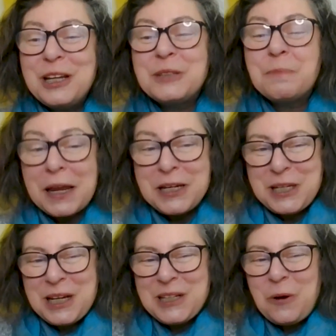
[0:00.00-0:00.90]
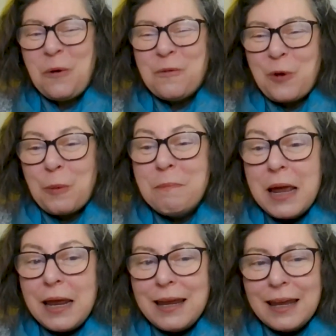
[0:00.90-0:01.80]
is based sort of on
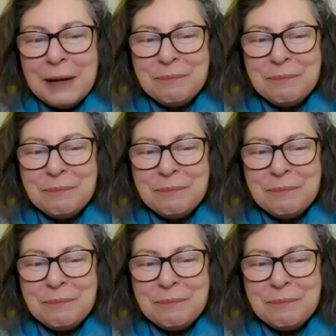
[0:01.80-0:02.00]
me,